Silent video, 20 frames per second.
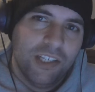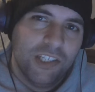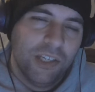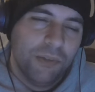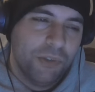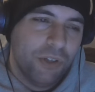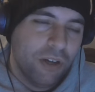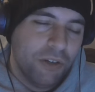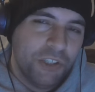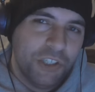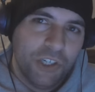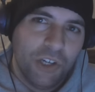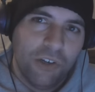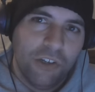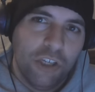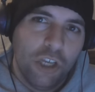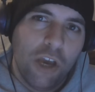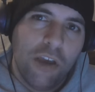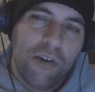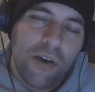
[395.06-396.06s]
sometimes
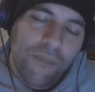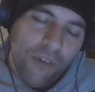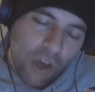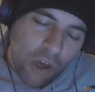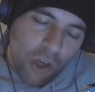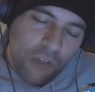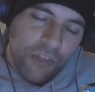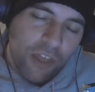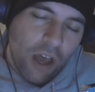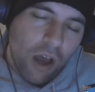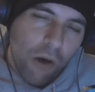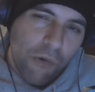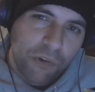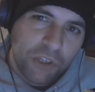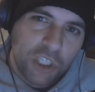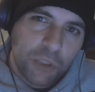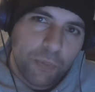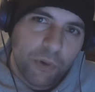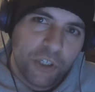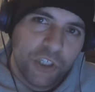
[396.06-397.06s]
you ever heard that
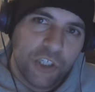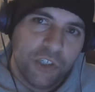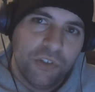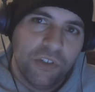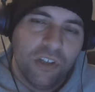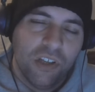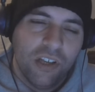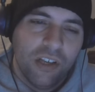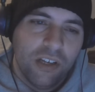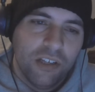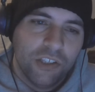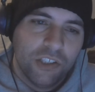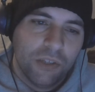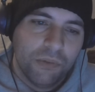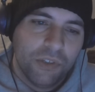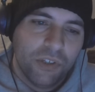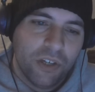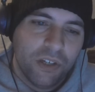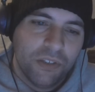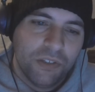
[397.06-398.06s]
old expression?
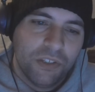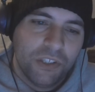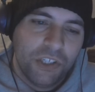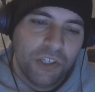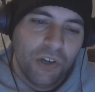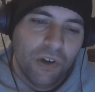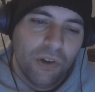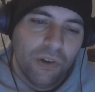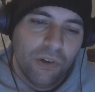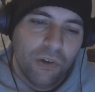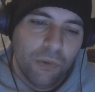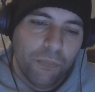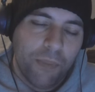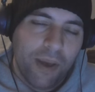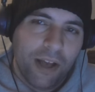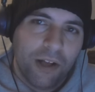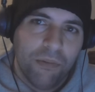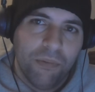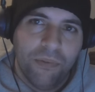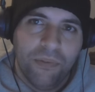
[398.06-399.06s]
Sometimes you got to
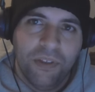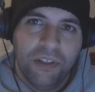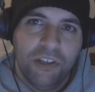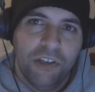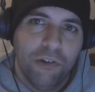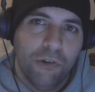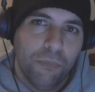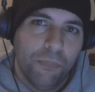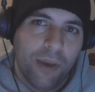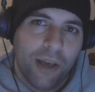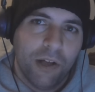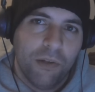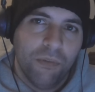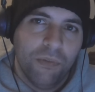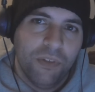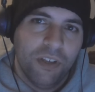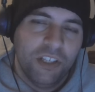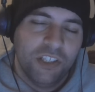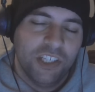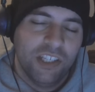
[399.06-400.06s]
look back on
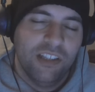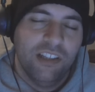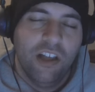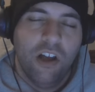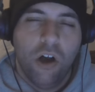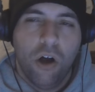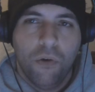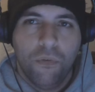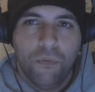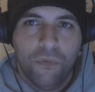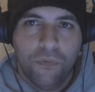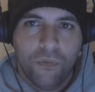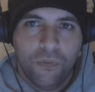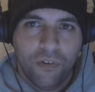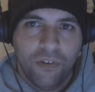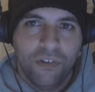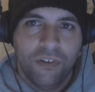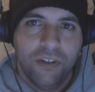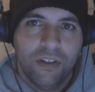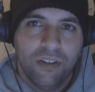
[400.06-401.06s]
things and
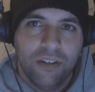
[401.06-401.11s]
laugh.